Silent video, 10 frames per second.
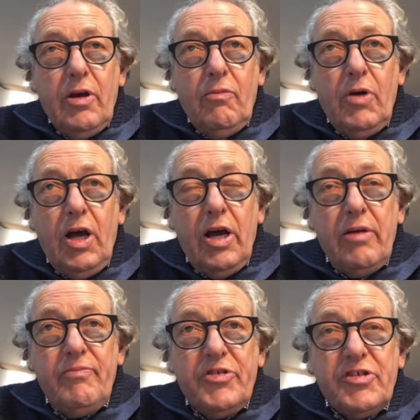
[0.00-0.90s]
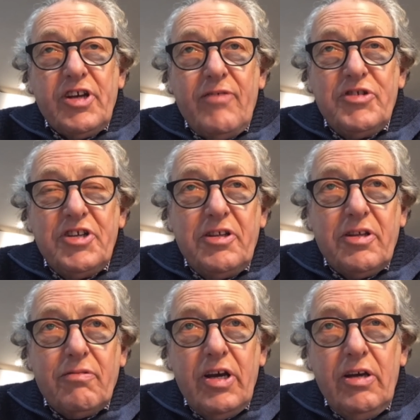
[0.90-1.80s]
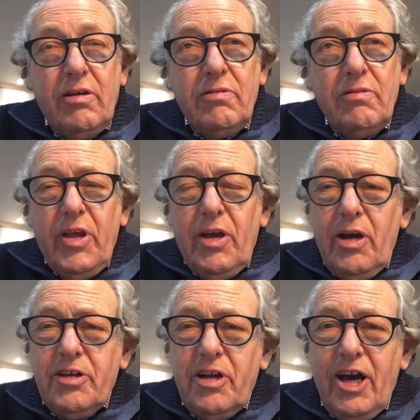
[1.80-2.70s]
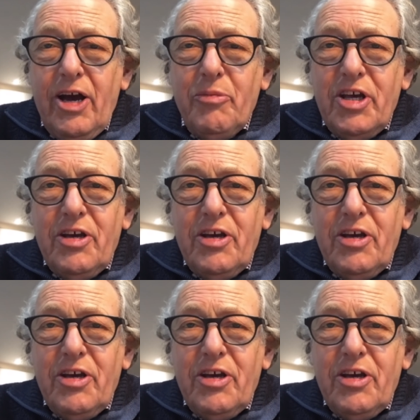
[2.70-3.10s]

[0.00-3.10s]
Well, I'm 73. I don't know how many